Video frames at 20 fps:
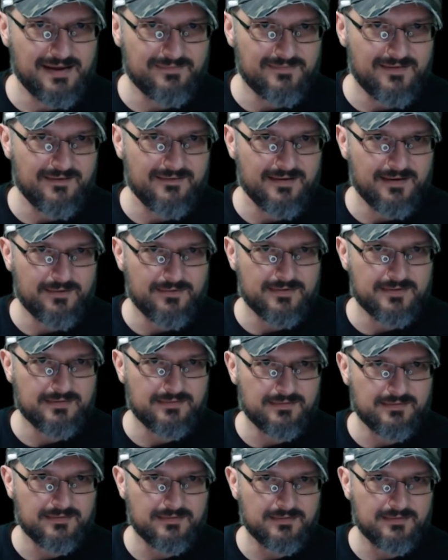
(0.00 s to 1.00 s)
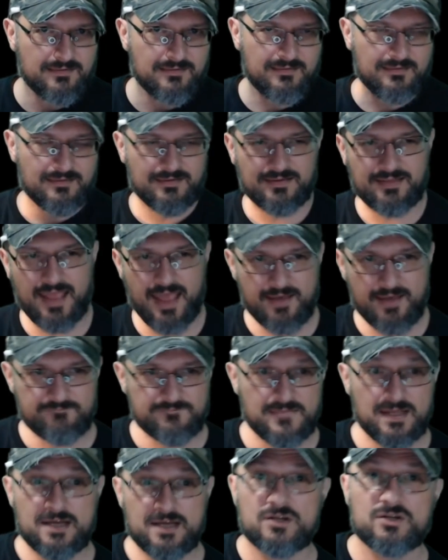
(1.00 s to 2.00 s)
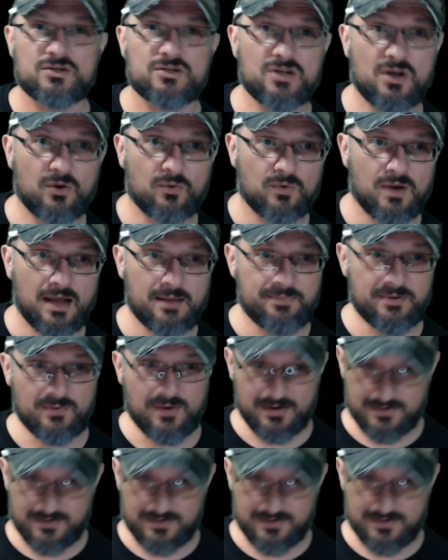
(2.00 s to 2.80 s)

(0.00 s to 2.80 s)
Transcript: there it is. Yeah, so IP routing is not